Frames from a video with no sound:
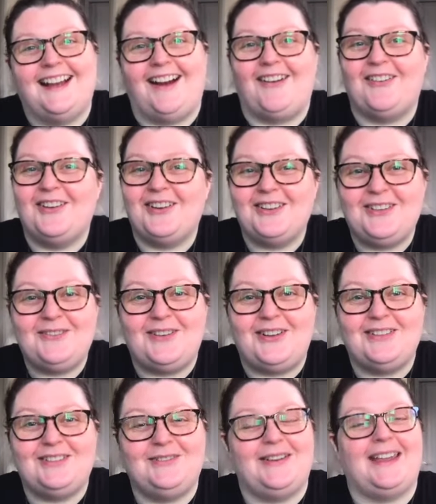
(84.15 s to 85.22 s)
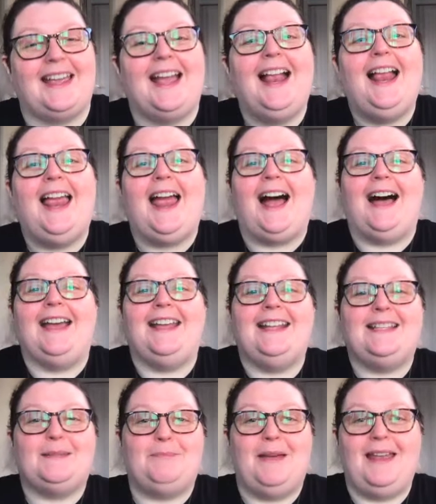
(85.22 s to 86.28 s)
how are you all doing? Uh,
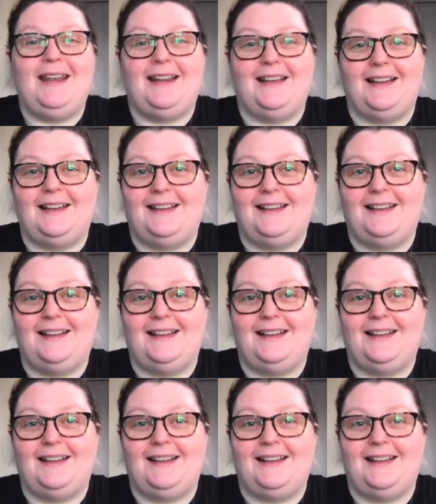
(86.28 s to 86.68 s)
it's been